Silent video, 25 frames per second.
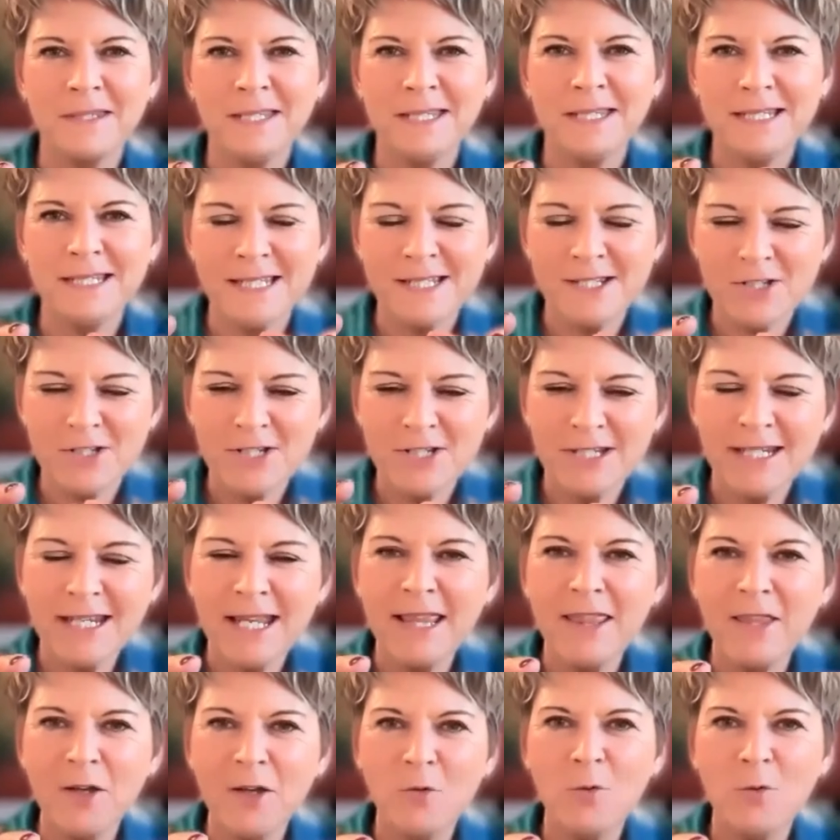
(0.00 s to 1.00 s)
It's
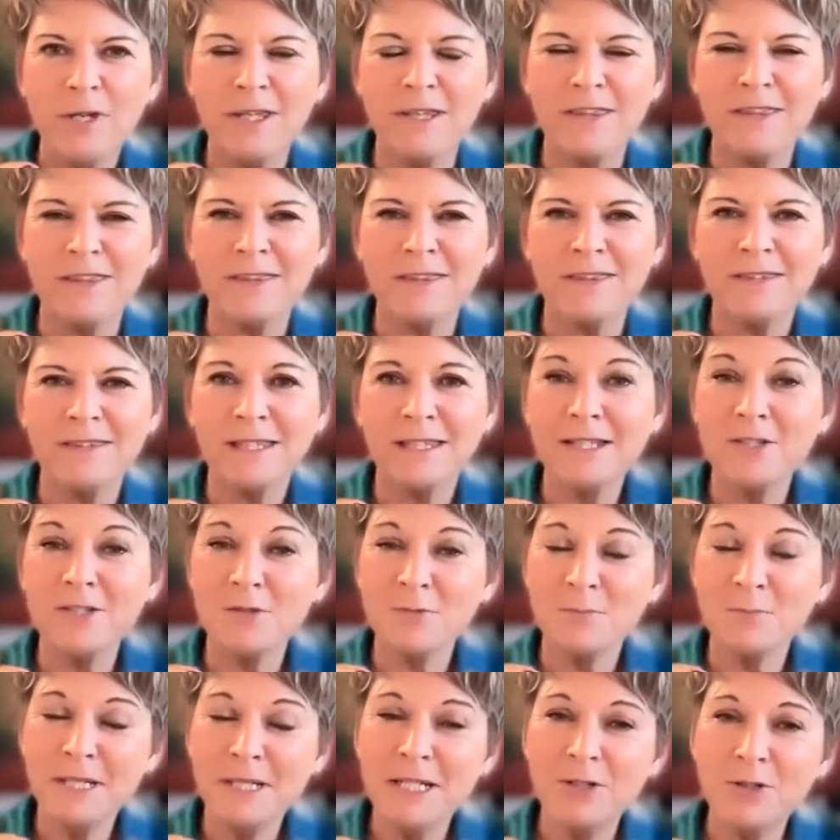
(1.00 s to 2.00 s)
together with. And
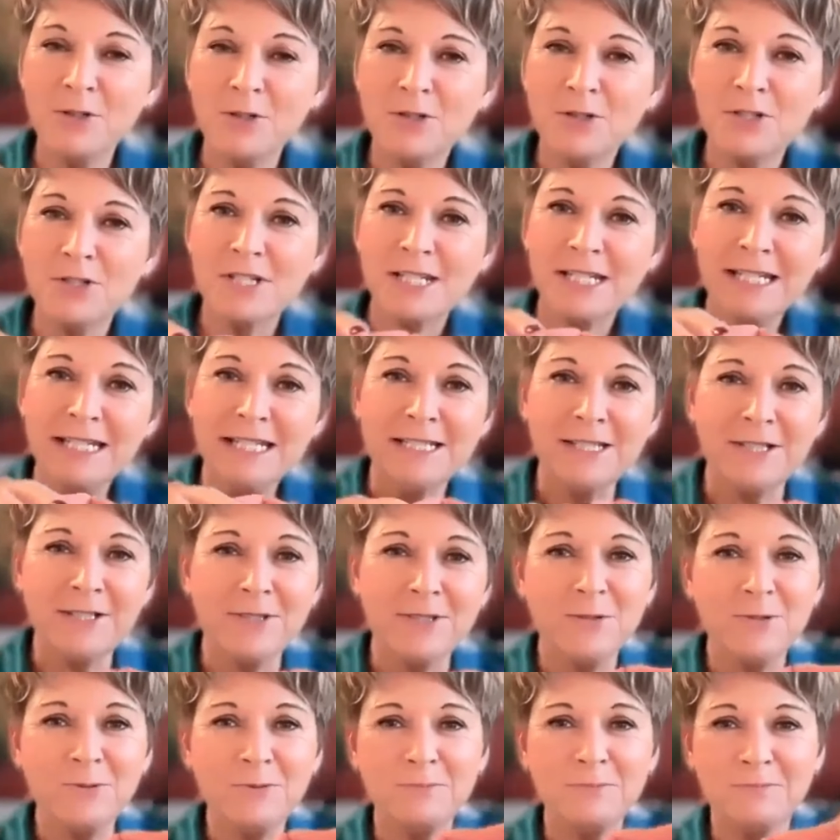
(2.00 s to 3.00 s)
to be a good skier,
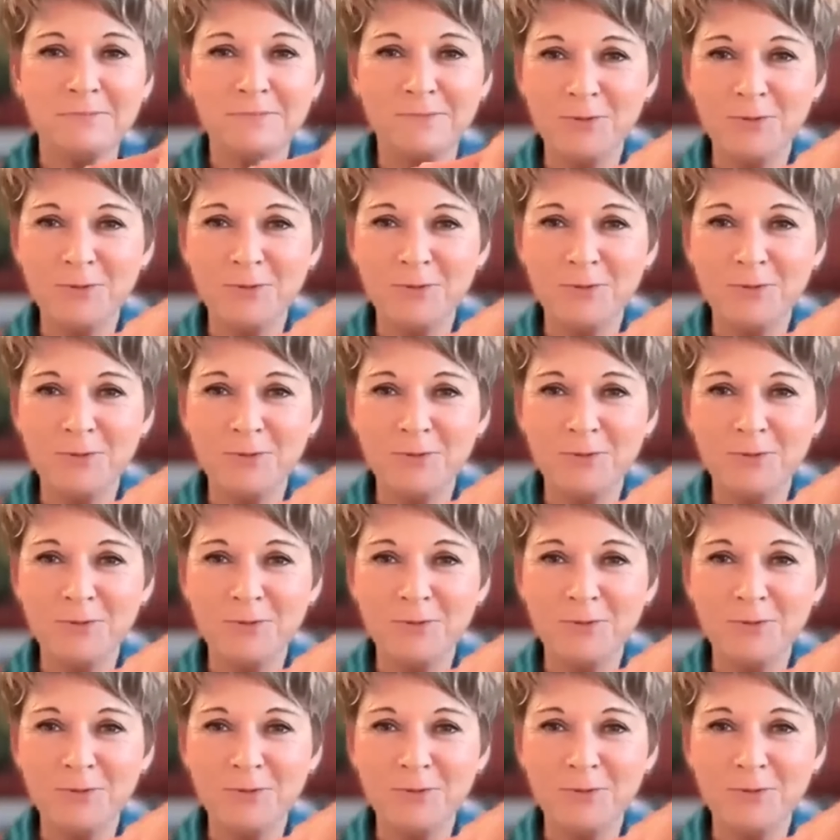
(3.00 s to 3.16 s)
you